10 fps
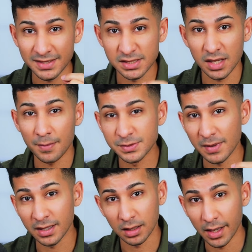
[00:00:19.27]
that stops
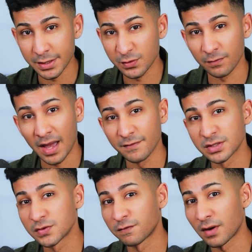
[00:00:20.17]
my clients from having
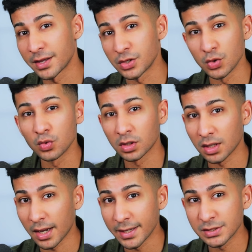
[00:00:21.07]
to find new
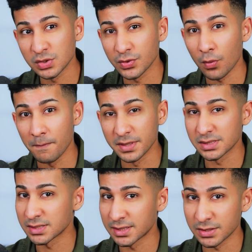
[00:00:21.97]
clients so their
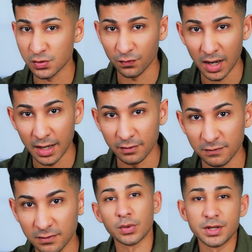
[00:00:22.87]
business can survive.
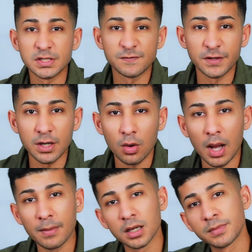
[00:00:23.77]
So in this video,
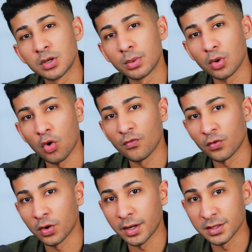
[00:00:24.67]
I'm gonna be going
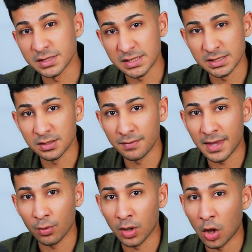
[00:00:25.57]
over the system
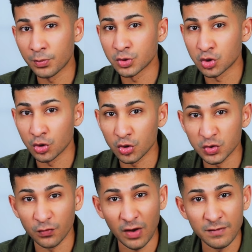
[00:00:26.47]
that will help you turn your
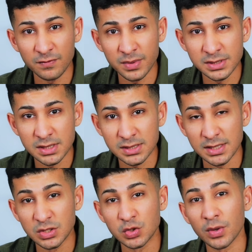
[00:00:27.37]
surviving business
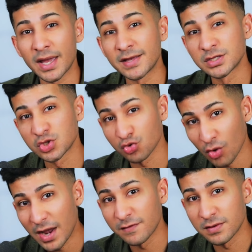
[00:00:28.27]
into a
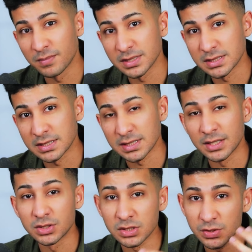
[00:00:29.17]
thriving business
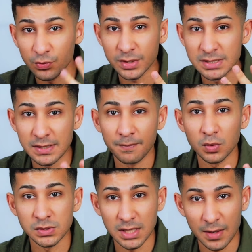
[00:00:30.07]
in just three simple
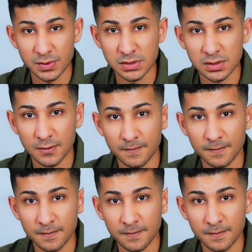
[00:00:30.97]
steps.